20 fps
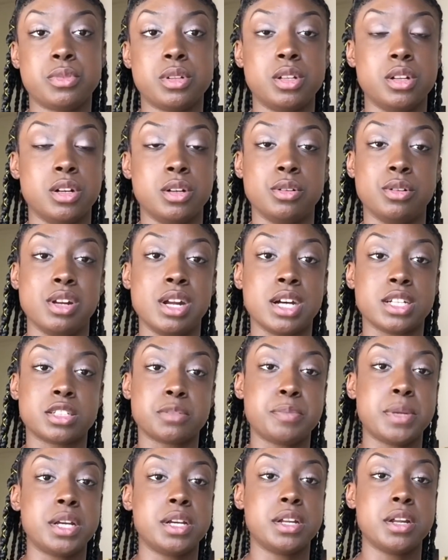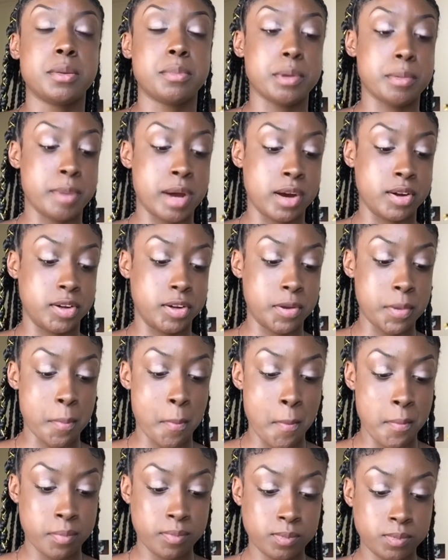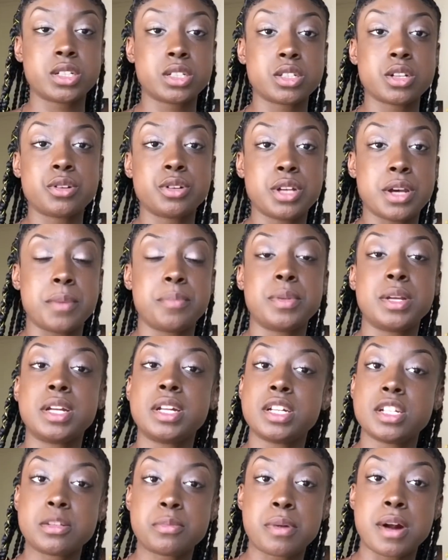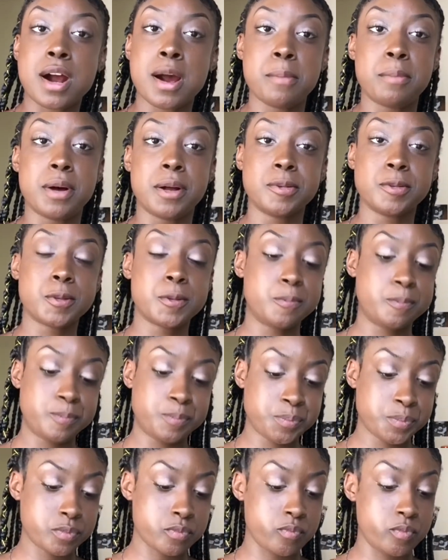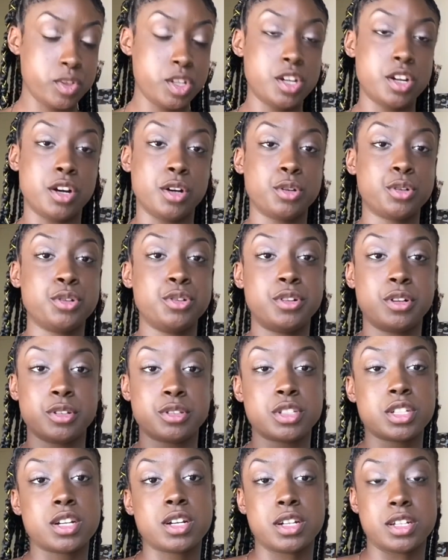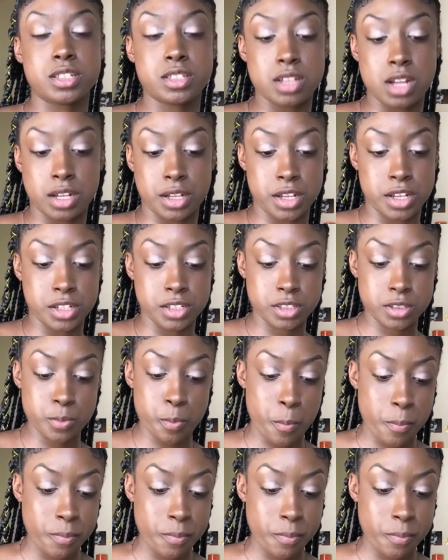you know, not speaking up about it. So, yep, it is Pride Month. You know, kudos to us, I guess.